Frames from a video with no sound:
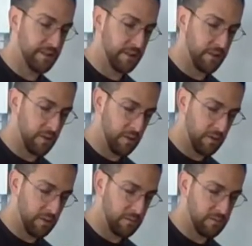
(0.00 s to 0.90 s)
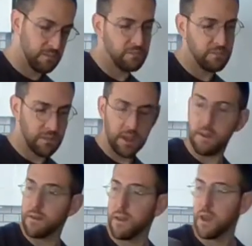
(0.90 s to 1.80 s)
a little bit
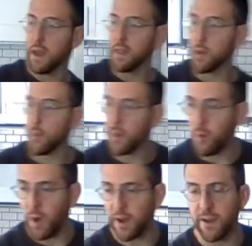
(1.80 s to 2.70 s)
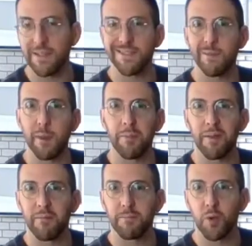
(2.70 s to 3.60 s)
of water. I'd say maybe
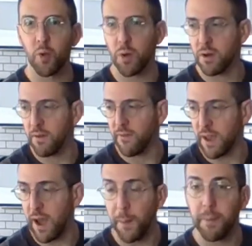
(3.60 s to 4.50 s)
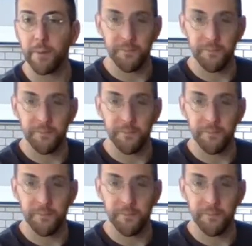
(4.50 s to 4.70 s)
a quarter of a cup.